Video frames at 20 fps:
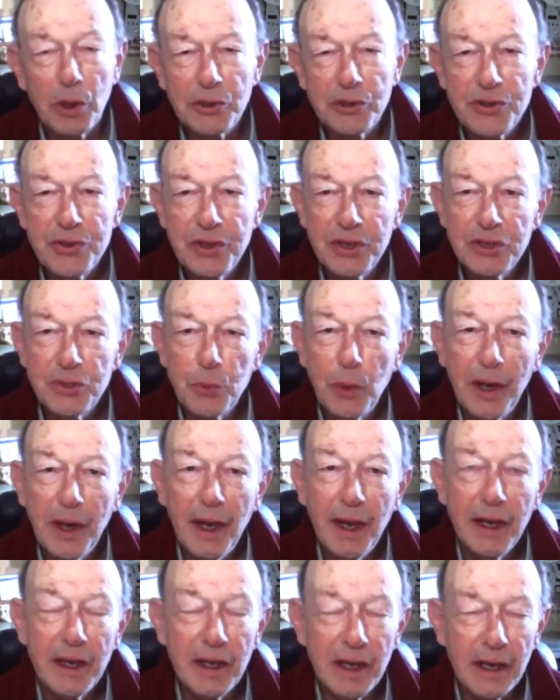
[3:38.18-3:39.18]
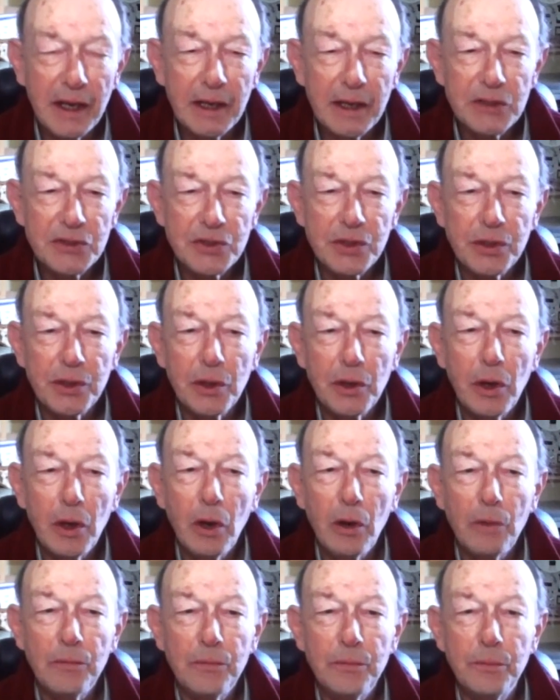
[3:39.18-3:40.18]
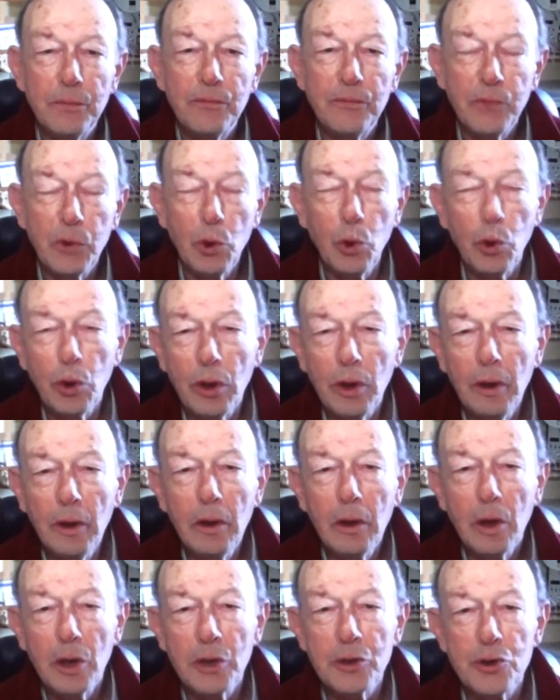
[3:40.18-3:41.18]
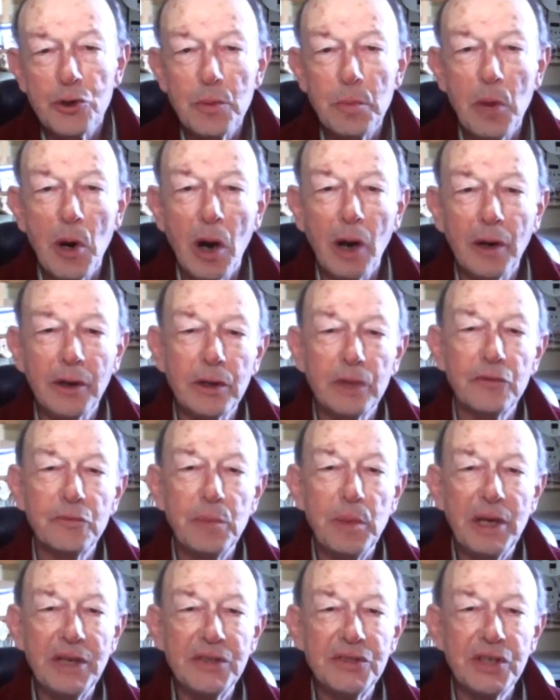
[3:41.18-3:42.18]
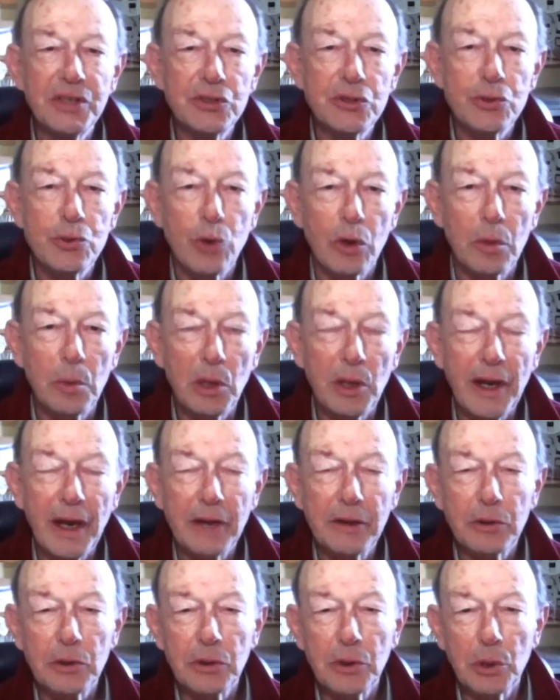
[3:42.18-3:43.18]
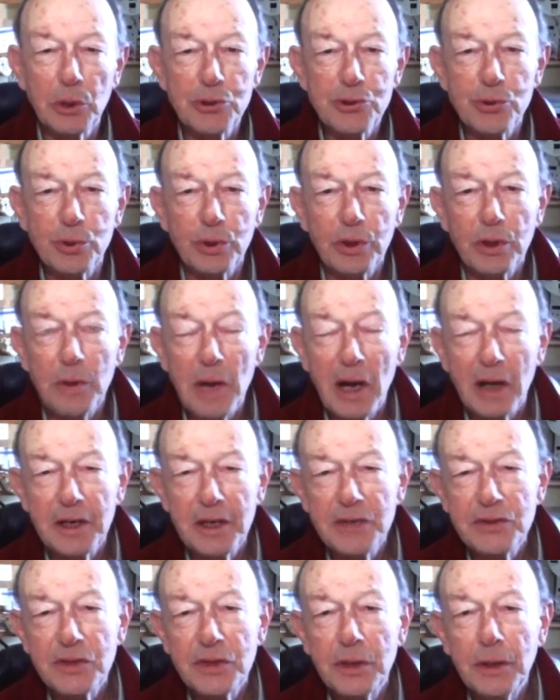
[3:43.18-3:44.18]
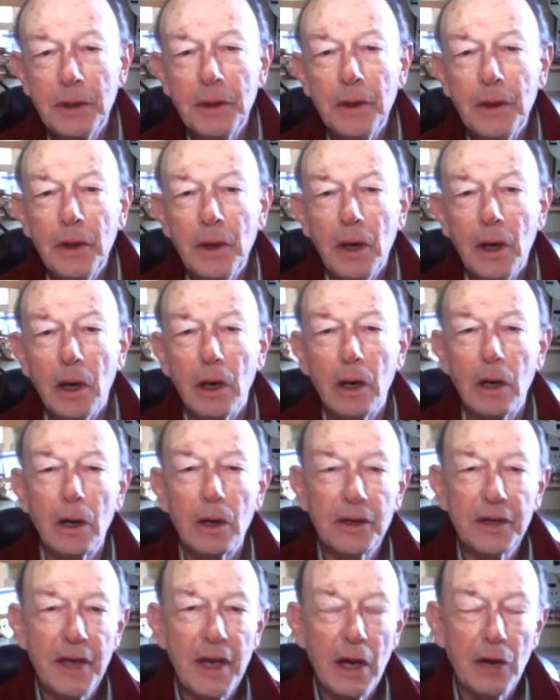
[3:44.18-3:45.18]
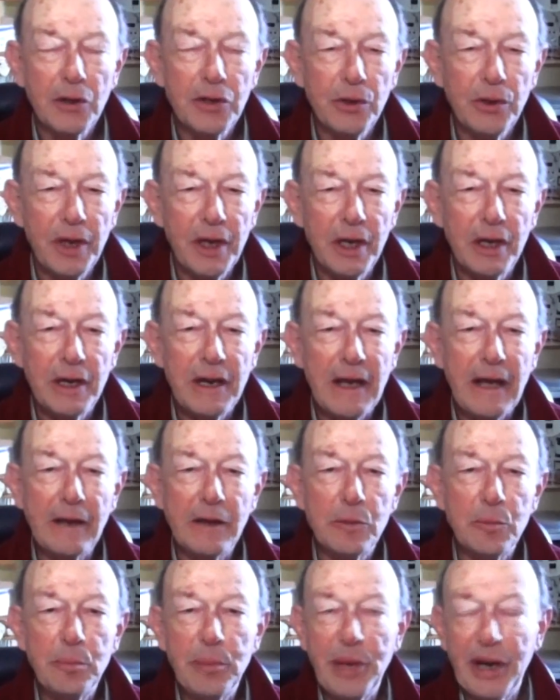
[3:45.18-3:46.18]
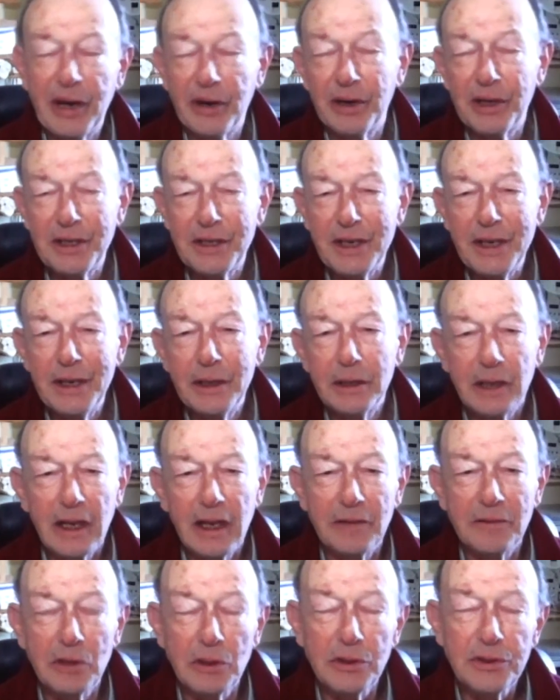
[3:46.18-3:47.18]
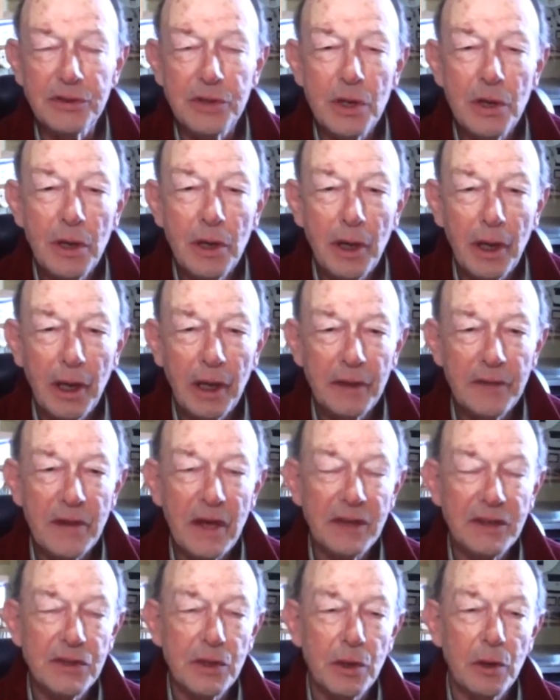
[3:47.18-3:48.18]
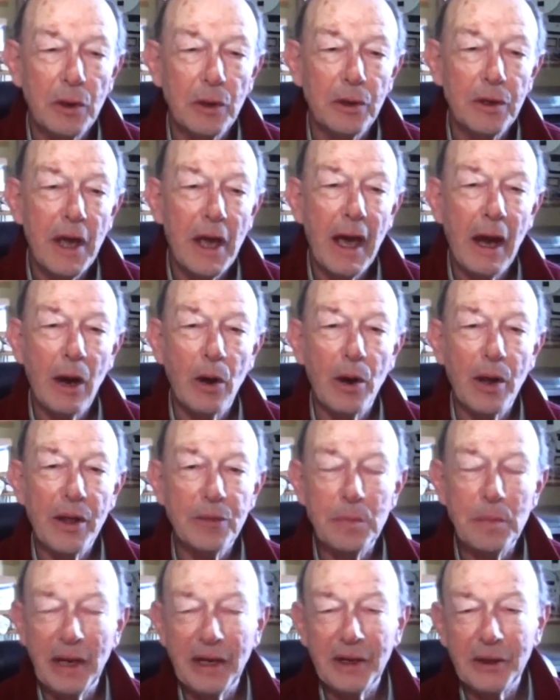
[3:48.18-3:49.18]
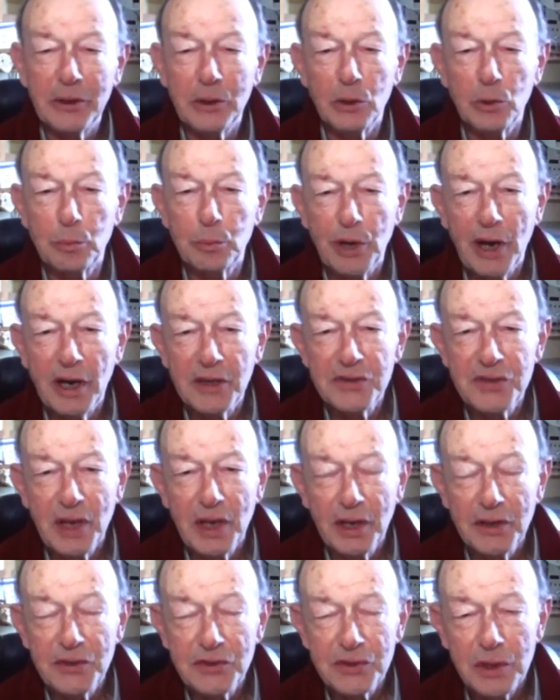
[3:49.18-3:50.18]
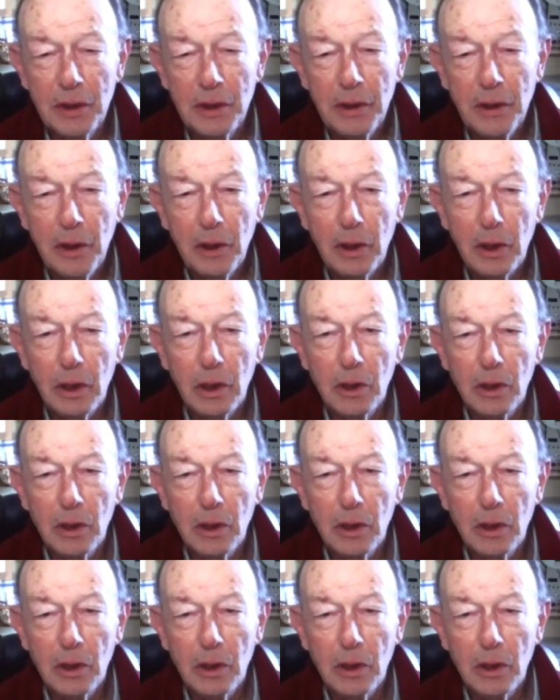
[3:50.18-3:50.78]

It works this way. It is a floor under the market of basic storable agricultural commodities, calculated at parity levels, and that's an arithmetical process.